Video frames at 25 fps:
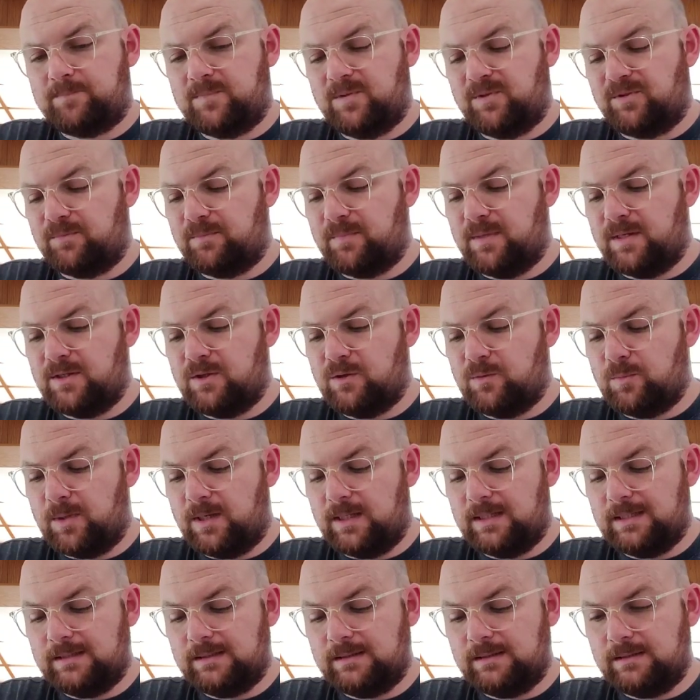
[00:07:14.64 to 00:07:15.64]
There's a menu
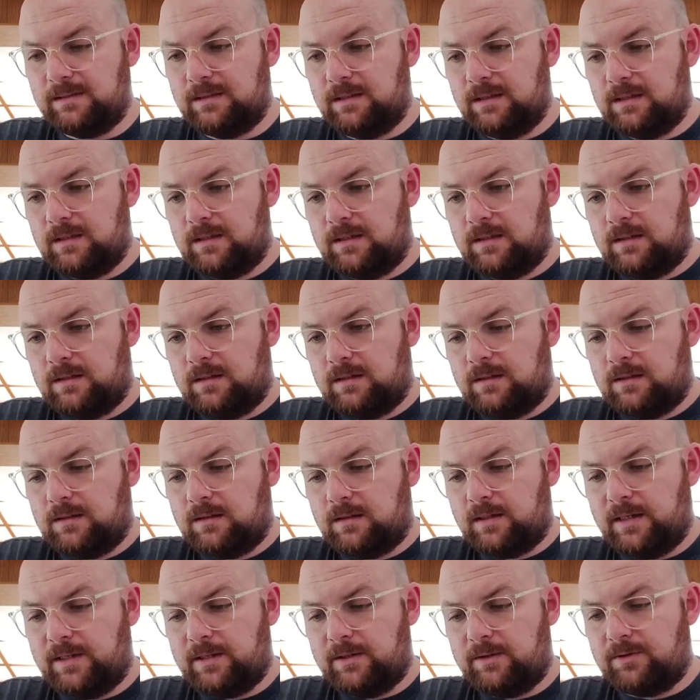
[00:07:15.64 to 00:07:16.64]
button,
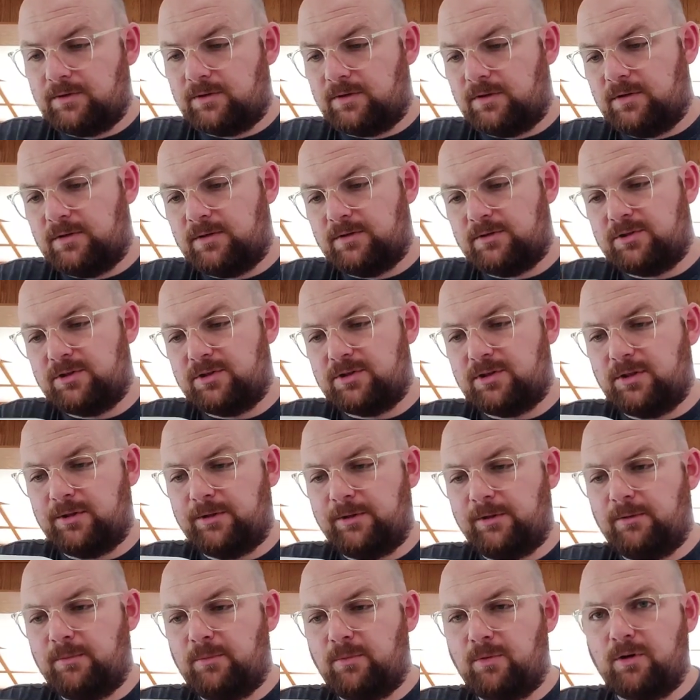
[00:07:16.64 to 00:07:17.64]
and there's just a
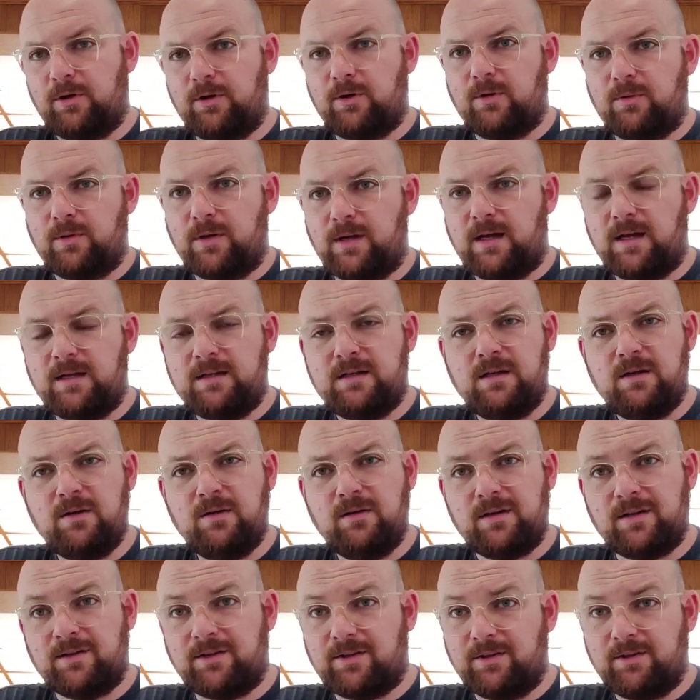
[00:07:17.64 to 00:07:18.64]
little more going on
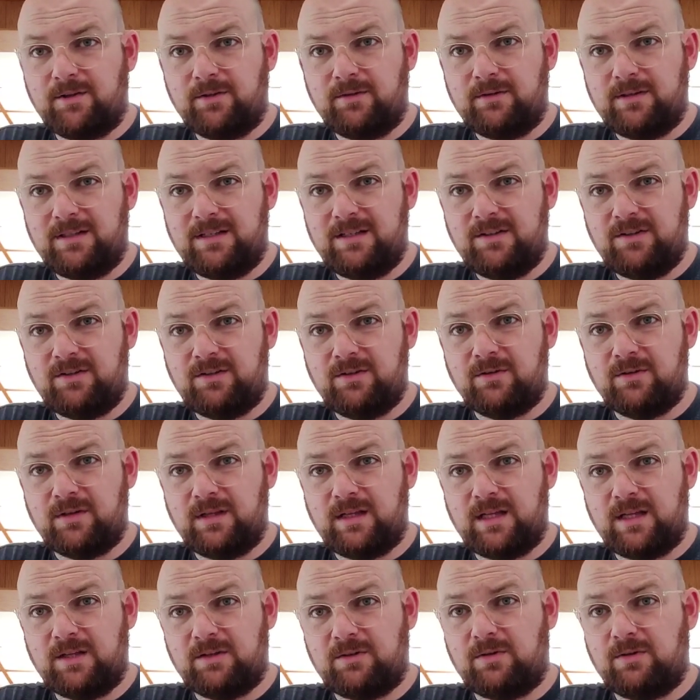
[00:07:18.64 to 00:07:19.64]
here, and it's a little easier to
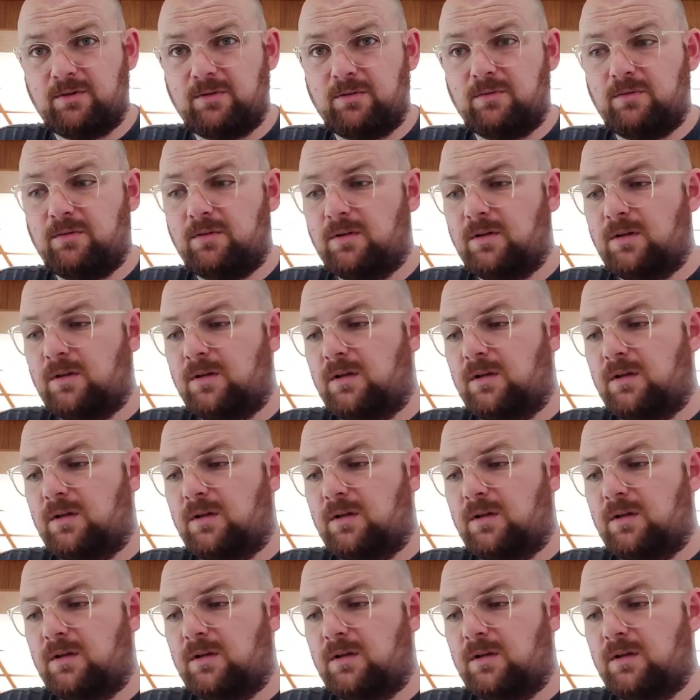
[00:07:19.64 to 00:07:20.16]
get to.